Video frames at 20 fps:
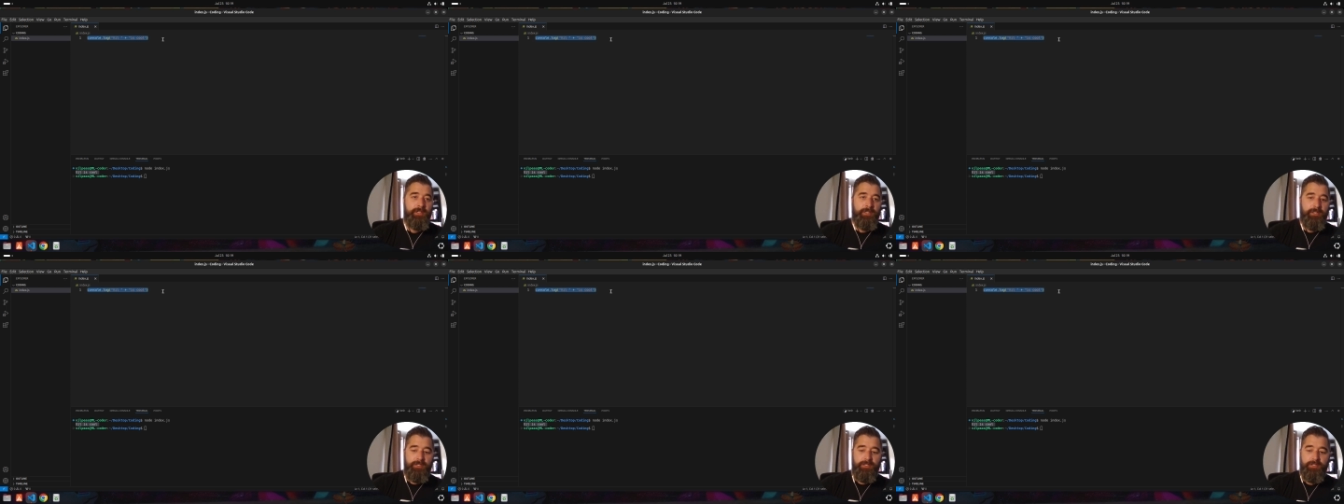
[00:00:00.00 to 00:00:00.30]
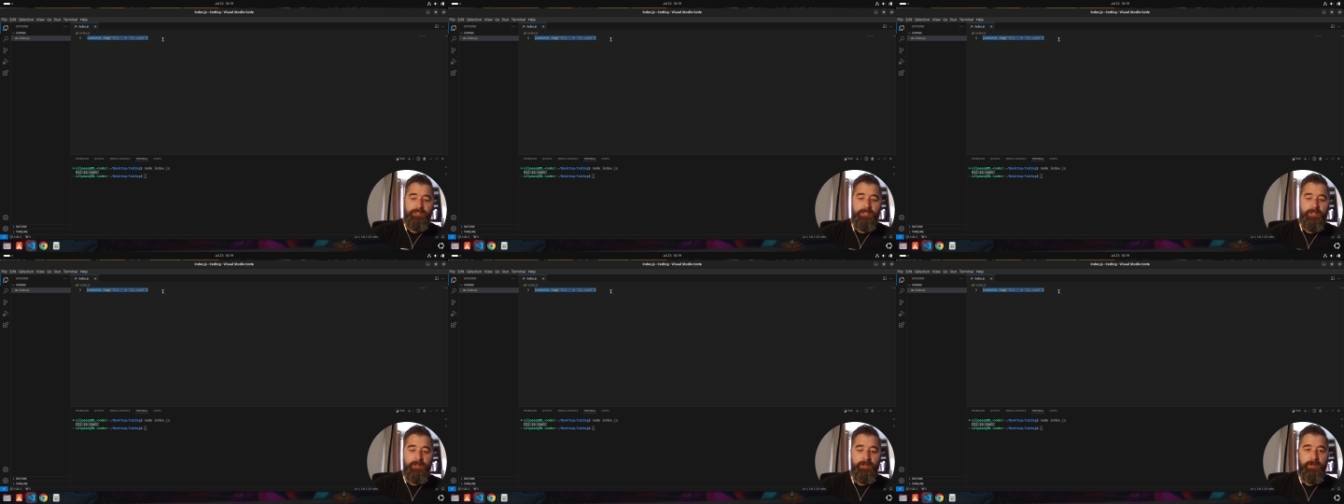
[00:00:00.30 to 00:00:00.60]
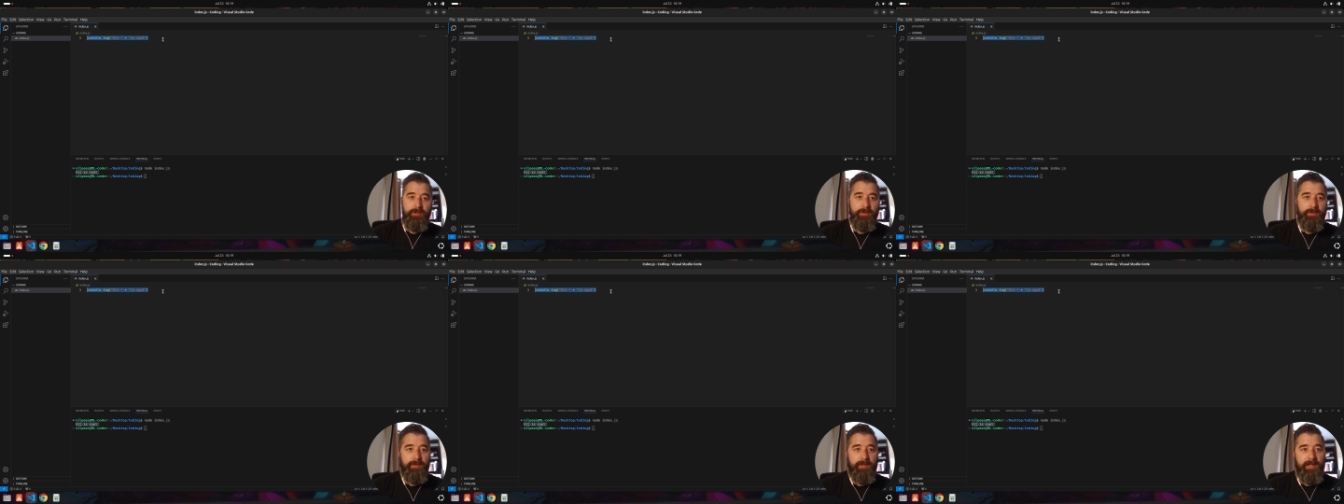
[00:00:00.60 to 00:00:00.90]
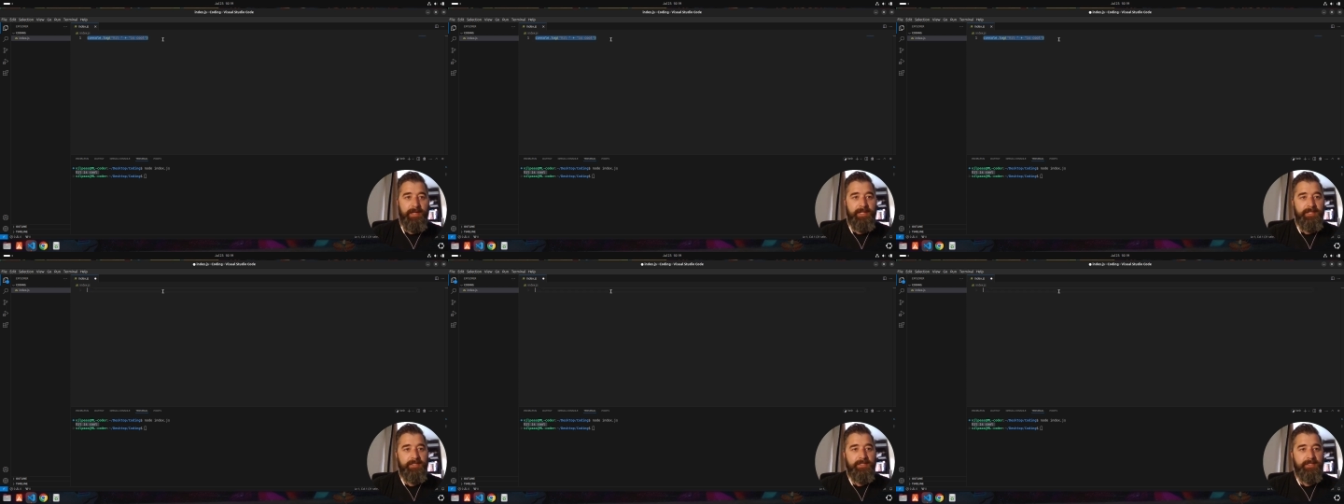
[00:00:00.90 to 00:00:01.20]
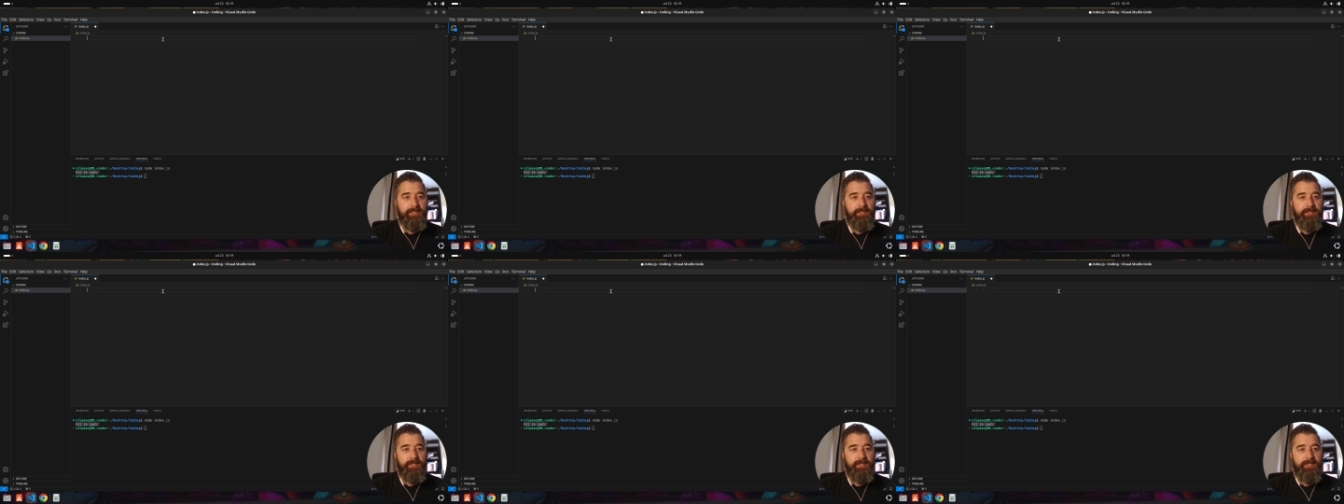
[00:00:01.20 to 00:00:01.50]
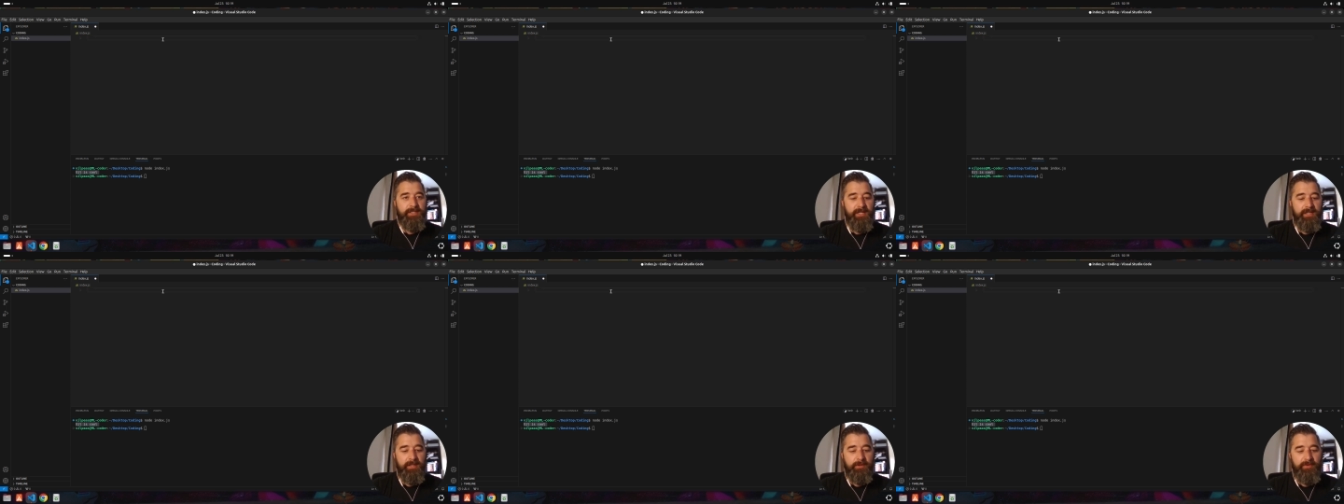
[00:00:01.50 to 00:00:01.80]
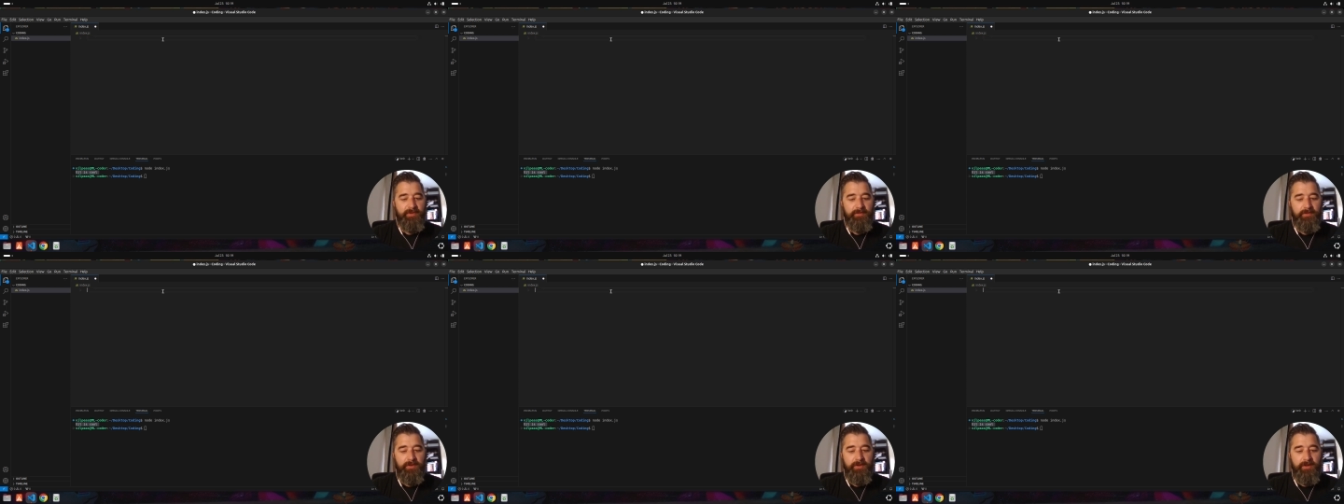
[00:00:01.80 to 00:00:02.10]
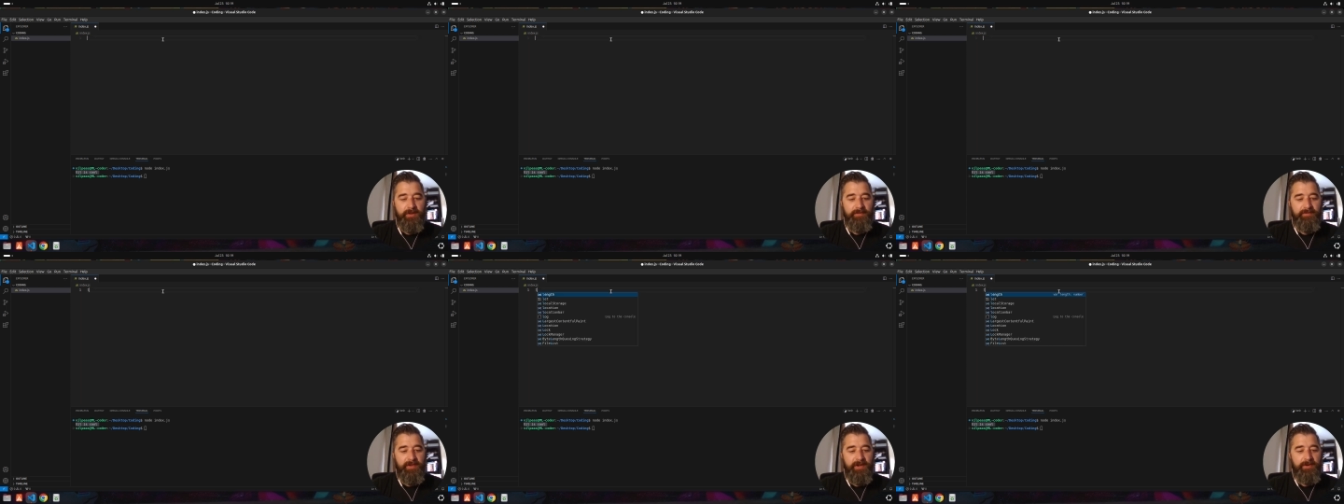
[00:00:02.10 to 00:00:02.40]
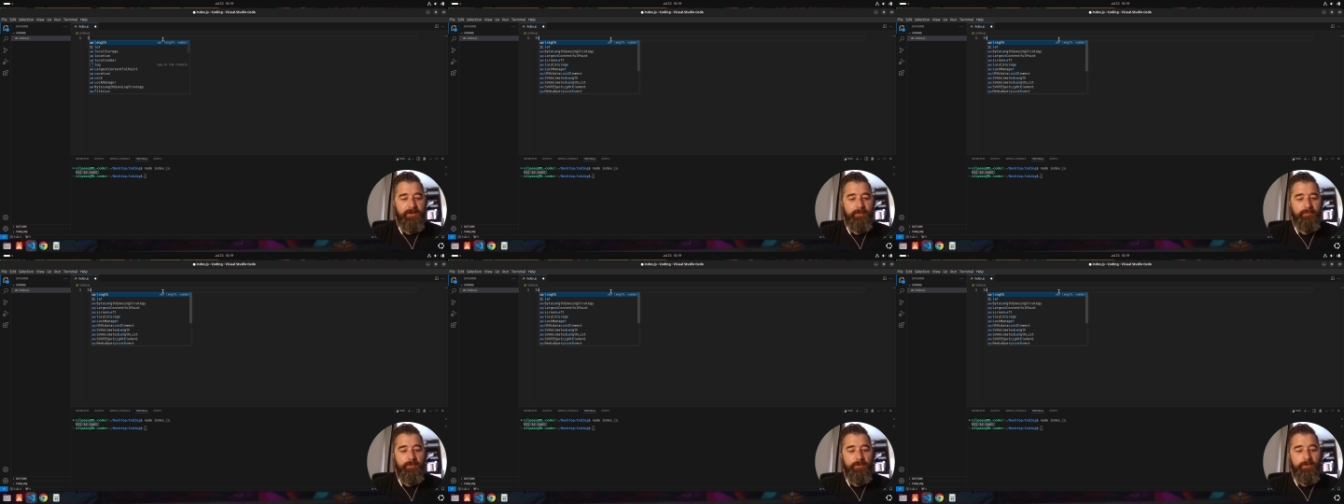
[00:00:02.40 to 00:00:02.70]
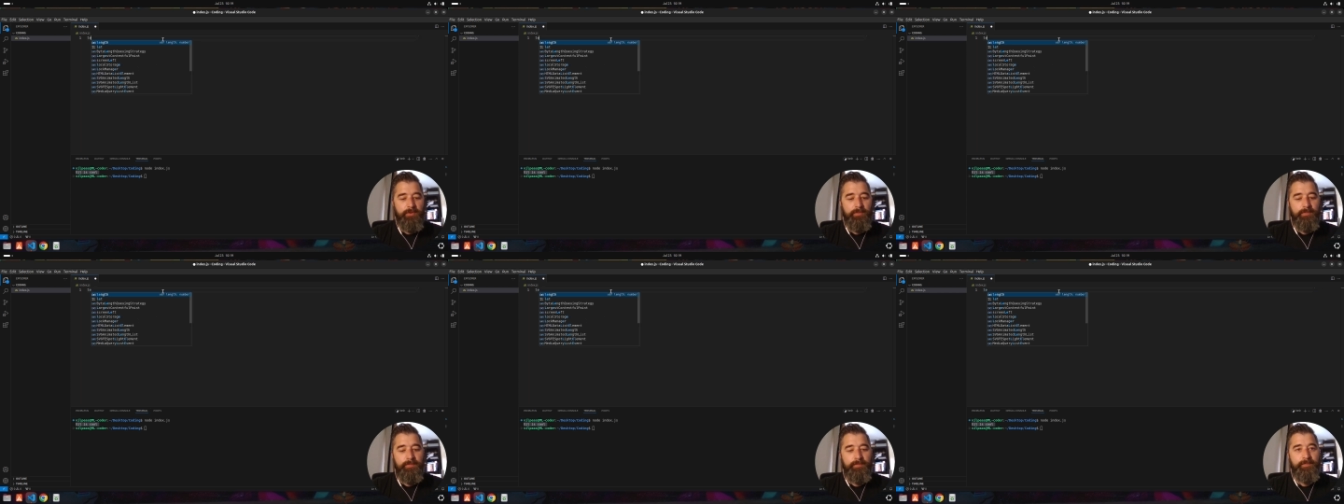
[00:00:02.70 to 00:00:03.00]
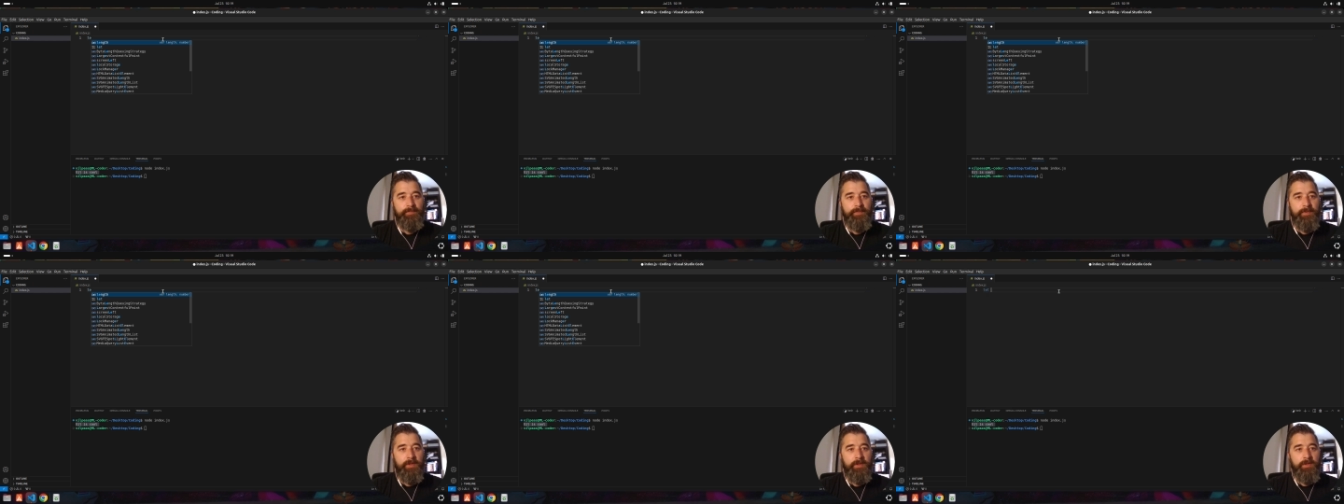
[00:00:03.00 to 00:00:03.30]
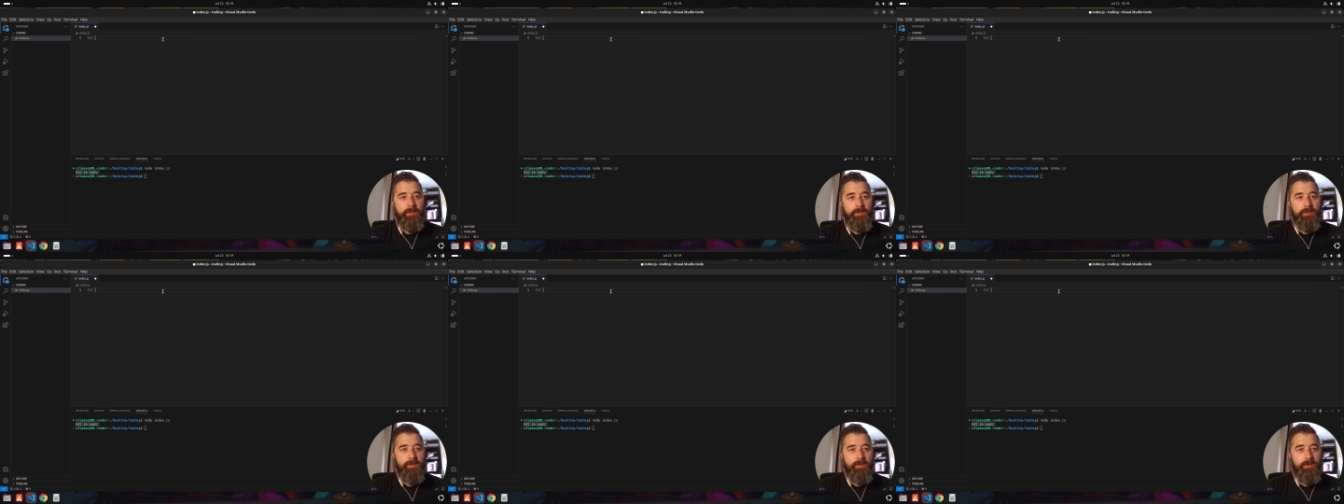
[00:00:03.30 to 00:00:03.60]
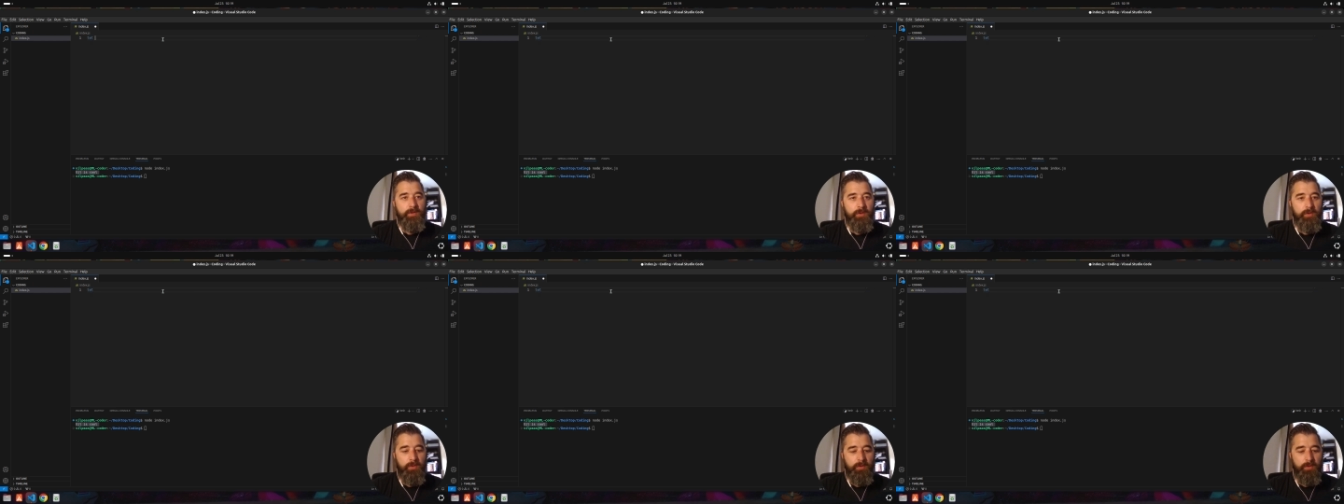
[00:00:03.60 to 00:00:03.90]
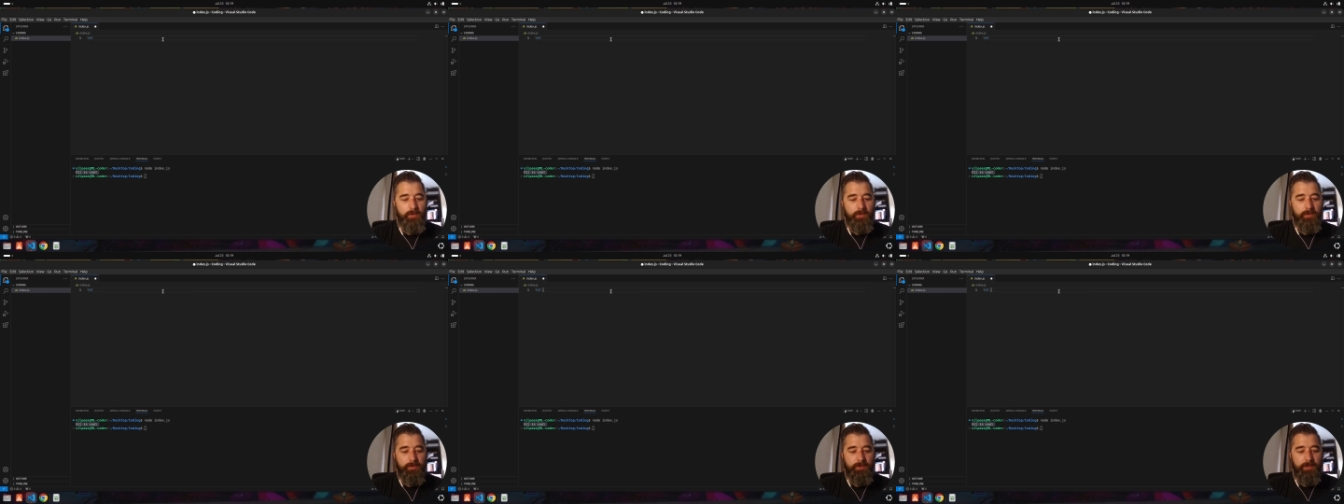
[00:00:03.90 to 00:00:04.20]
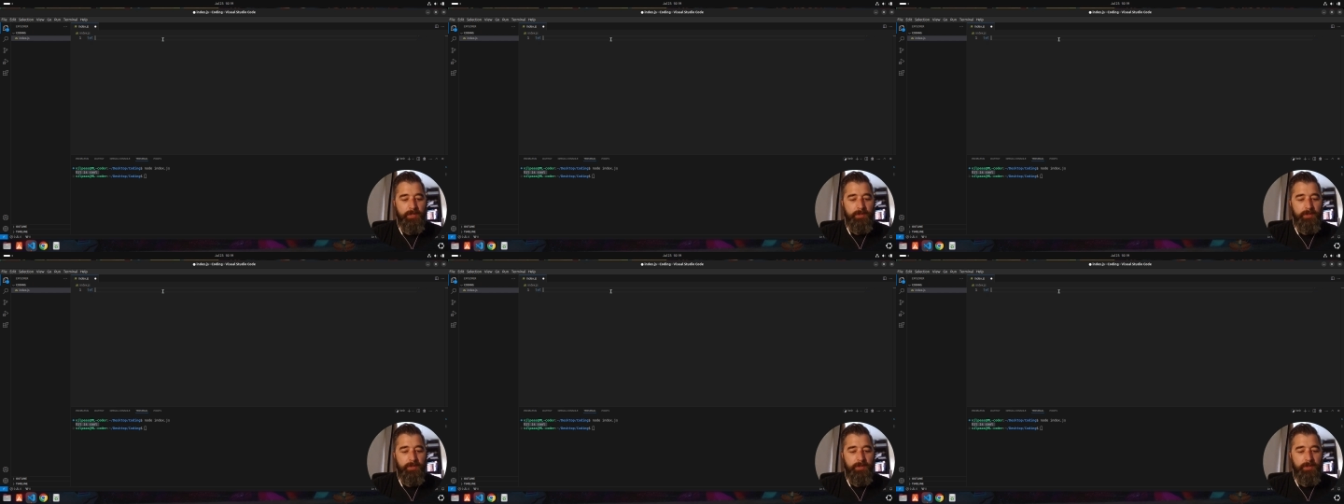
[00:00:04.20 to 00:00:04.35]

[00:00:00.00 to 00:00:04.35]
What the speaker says: So let's say that we've got a variable called